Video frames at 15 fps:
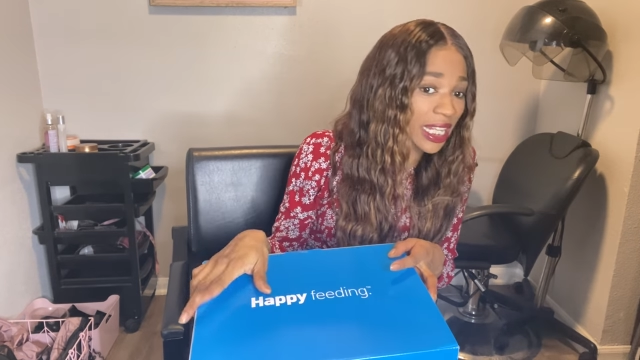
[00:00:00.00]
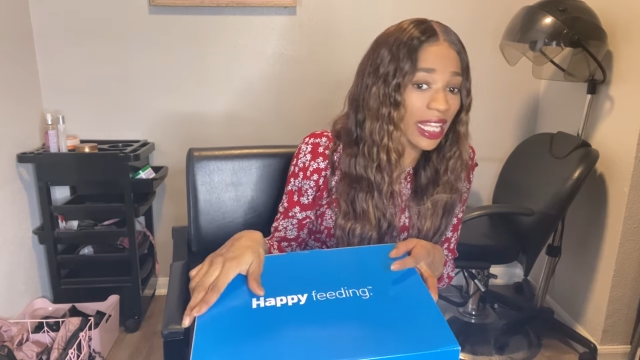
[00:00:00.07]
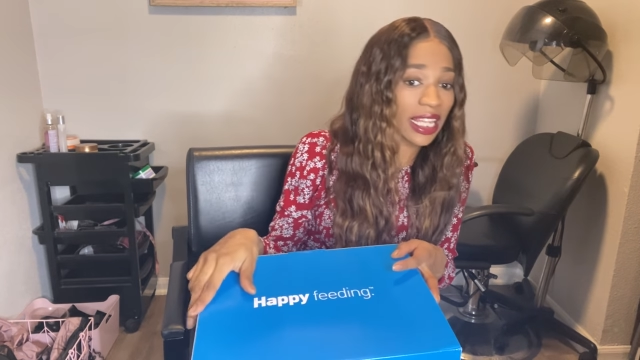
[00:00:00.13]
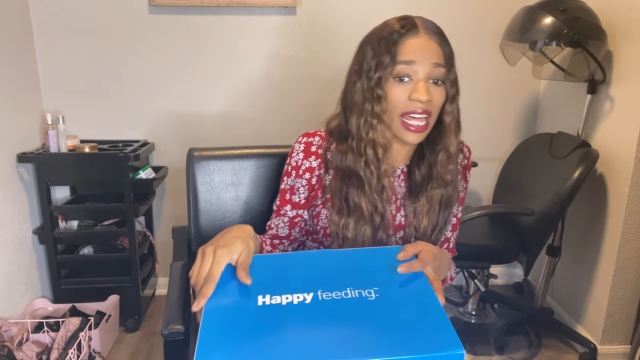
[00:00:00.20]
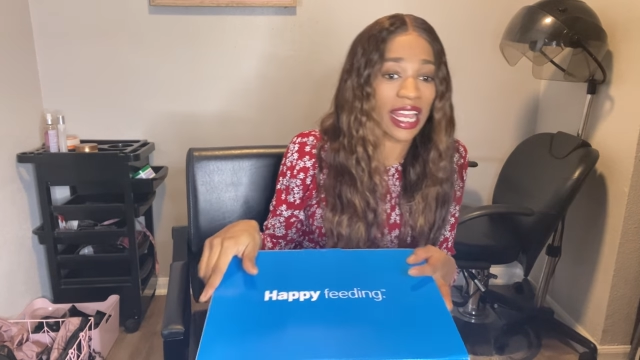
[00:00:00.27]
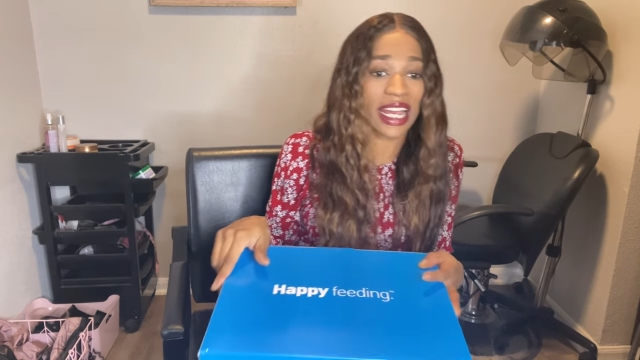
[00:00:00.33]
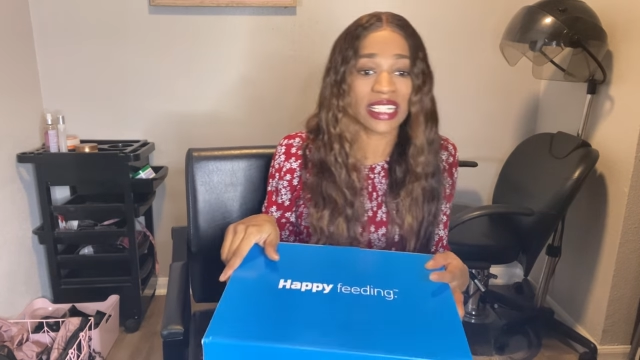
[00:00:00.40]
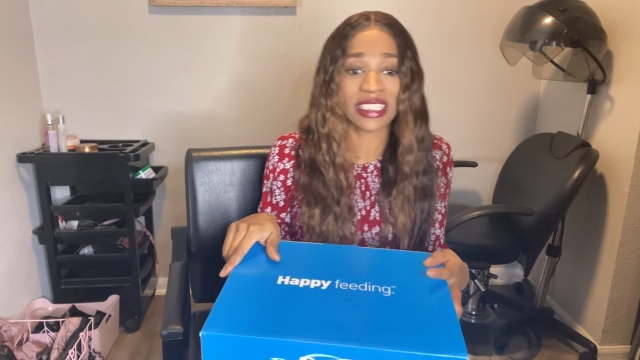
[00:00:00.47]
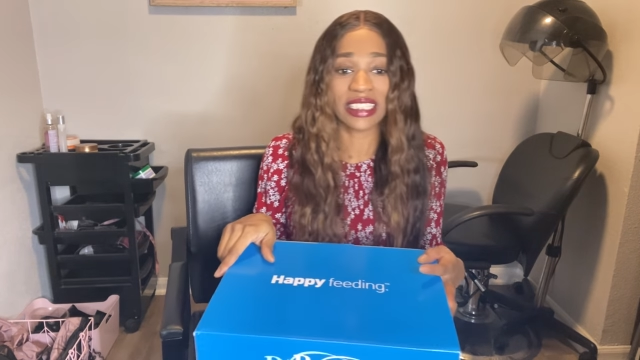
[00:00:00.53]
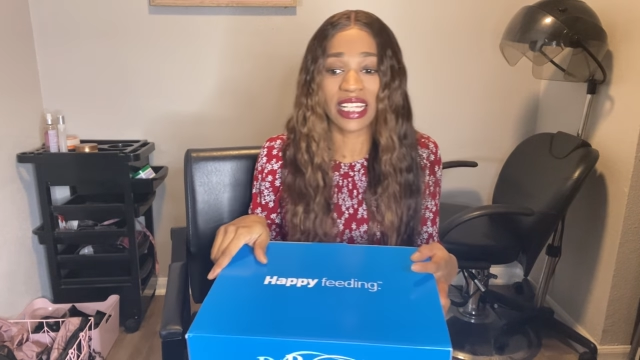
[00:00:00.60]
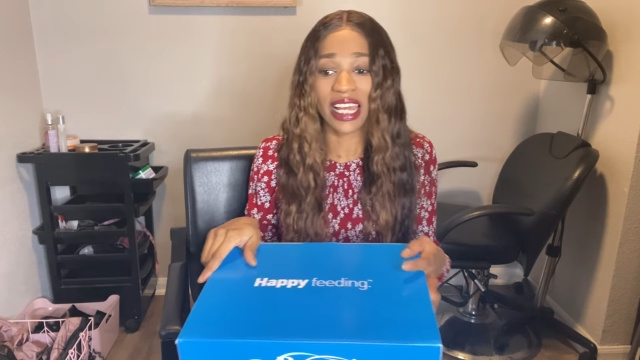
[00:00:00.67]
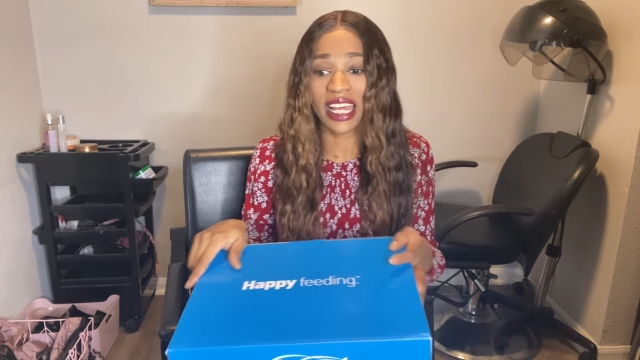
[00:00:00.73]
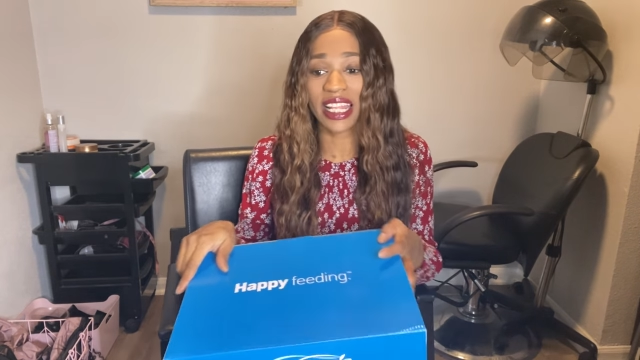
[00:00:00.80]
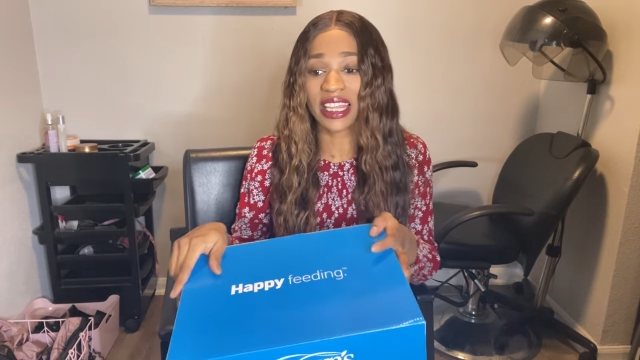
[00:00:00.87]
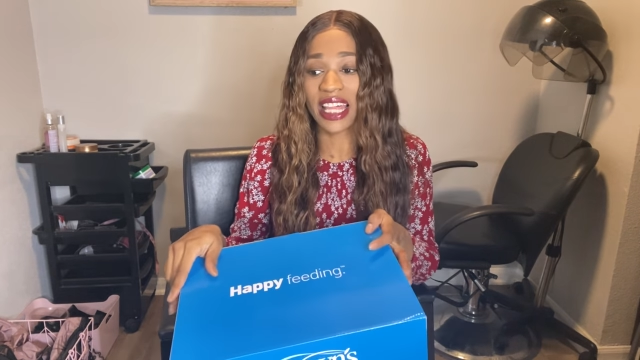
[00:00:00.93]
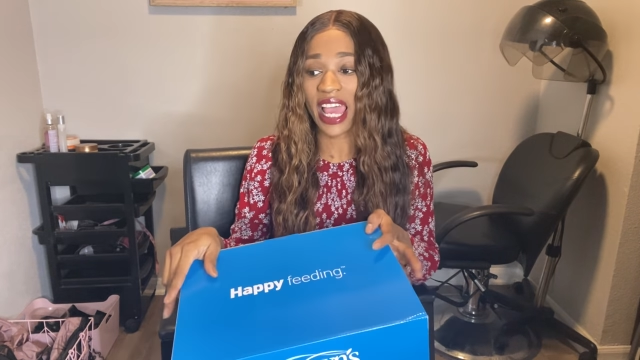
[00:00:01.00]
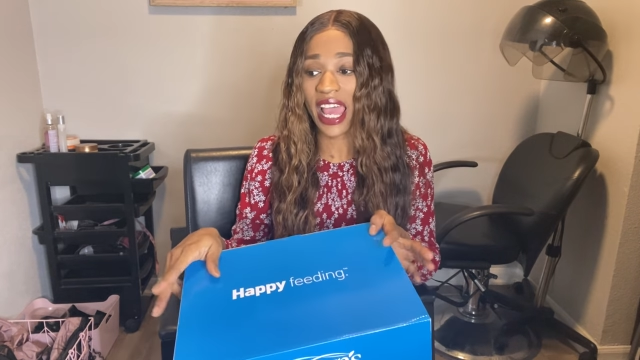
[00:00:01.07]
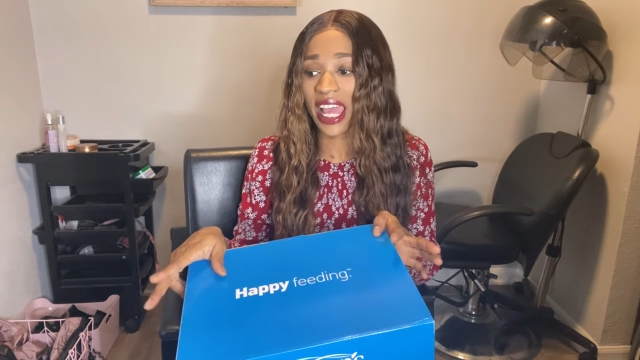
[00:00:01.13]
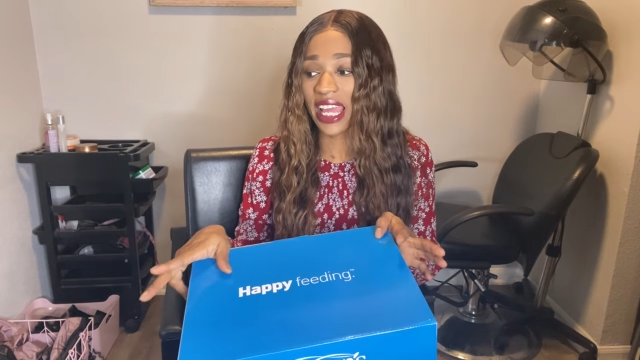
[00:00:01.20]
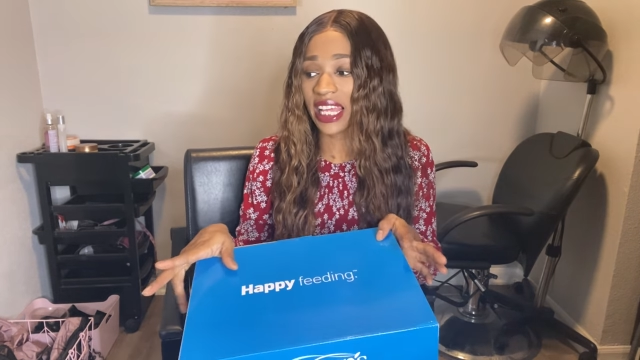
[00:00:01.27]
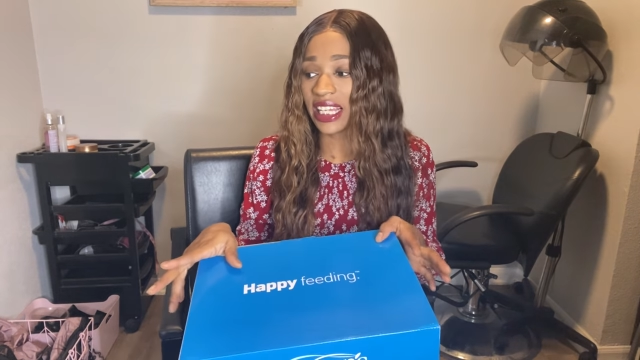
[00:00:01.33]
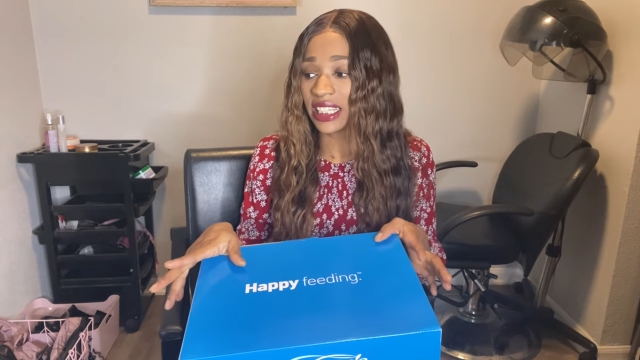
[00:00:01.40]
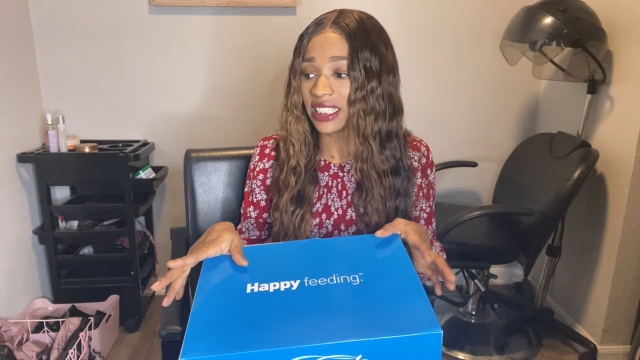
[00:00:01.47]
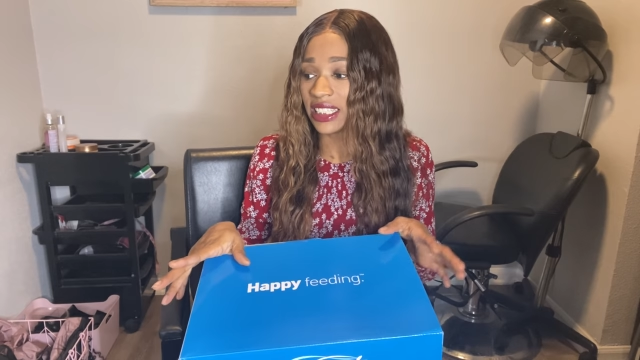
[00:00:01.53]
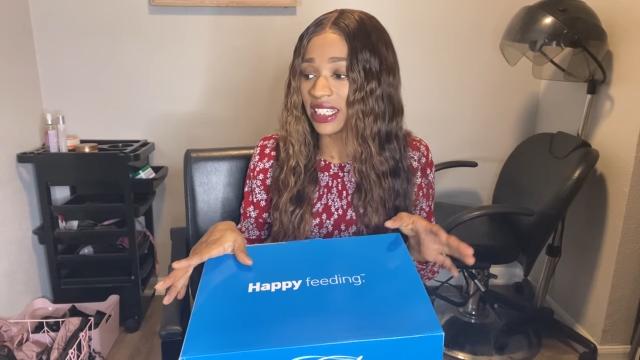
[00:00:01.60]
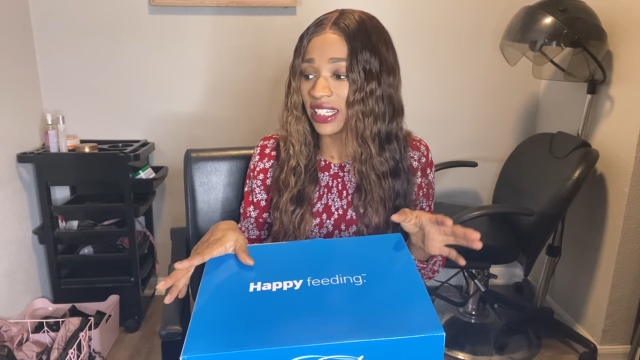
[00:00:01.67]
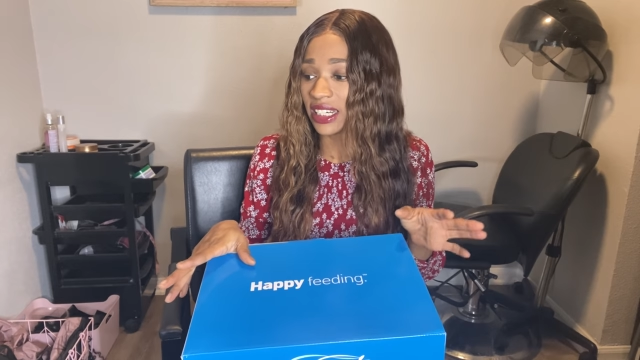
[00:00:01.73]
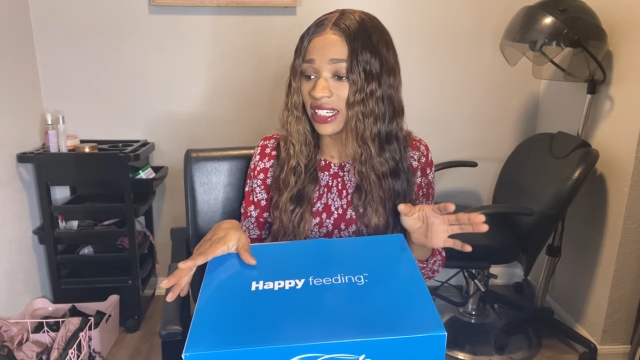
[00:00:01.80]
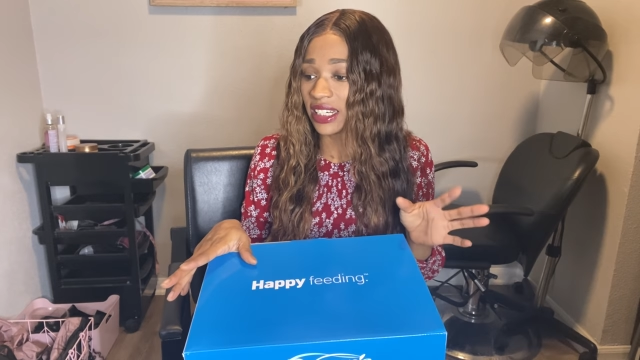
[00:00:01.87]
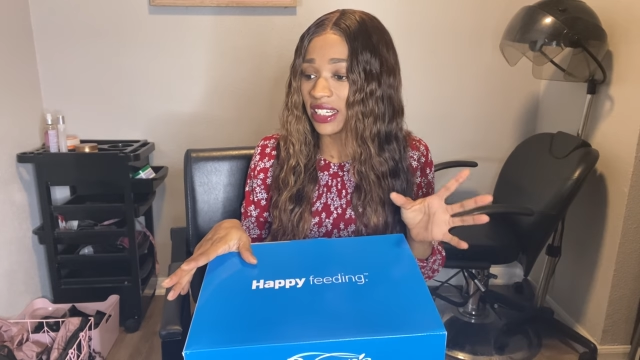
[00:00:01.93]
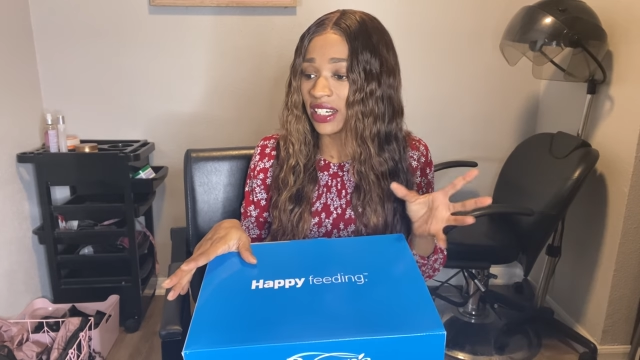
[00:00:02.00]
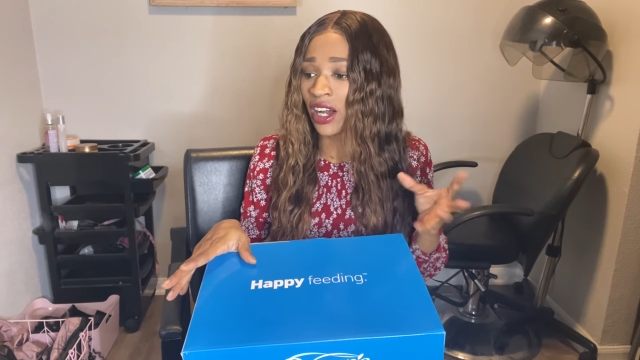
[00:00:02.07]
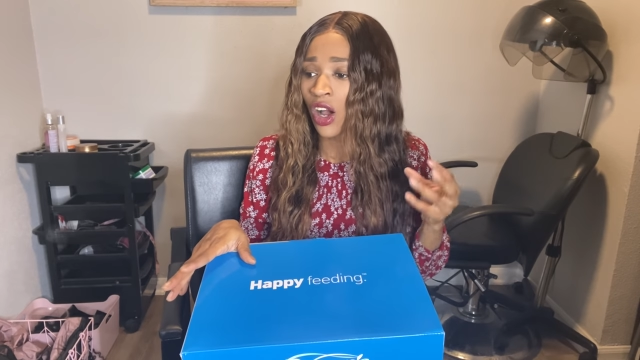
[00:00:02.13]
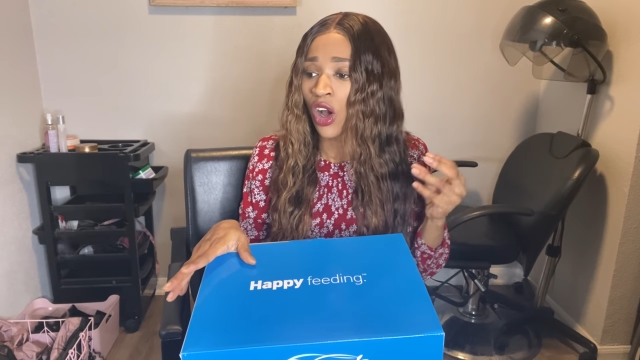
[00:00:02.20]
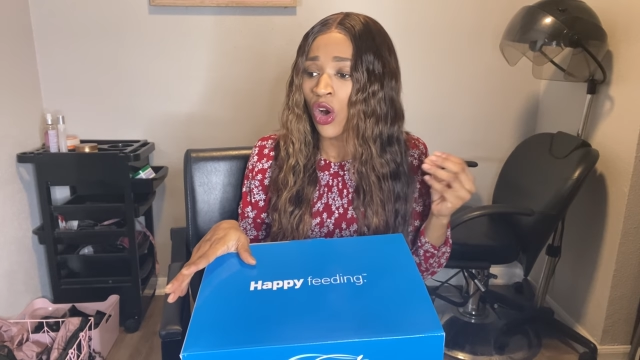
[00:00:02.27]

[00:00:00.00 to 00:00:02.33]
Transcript: And like I said, that is the